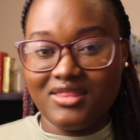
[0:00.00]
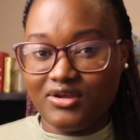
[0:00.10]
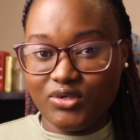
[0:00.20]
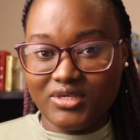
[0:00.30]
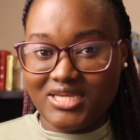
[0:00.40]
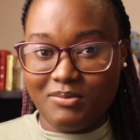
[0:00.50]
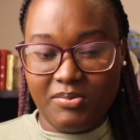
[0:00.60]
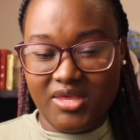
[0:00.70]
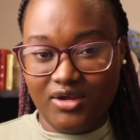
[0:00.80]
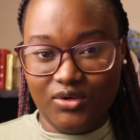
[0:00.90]
They're good at
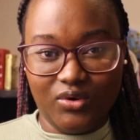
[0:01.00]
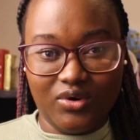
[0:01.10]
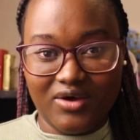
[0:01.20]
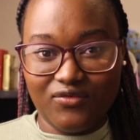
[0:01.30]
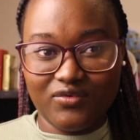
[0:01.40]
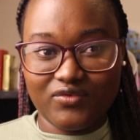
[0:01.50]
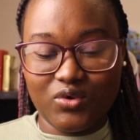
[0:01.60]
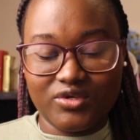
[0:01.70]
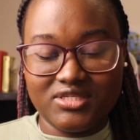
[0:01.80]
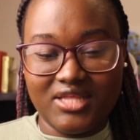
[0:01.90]
amapiano, of
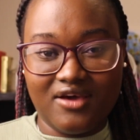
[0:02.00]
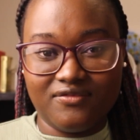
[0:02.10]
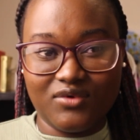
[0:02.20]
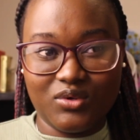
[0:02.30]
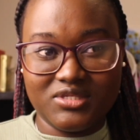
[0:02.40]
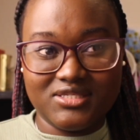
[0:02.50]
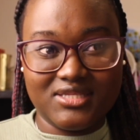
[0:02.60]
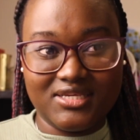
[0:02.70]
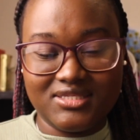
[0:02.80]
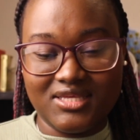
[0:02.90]
course. They have all these
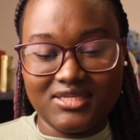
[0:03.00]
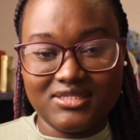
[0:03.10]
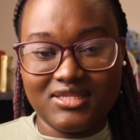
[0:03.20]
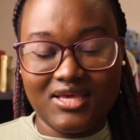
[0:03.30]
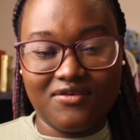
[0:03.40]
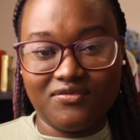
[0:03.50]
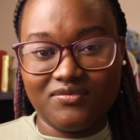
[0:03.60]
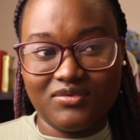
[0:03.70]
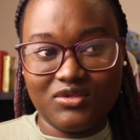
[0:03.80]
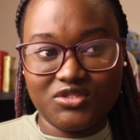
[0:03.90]
nice things. They have
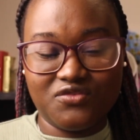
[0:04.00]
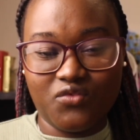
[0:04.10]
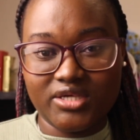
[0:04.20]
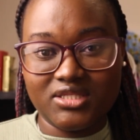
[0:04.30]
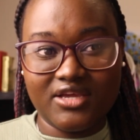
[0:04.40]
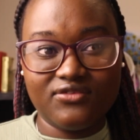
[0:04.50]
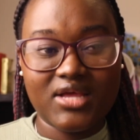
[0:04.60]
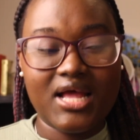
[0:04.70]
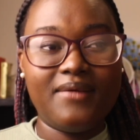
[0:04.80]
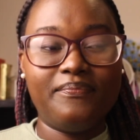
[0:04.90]
lots of wildlife.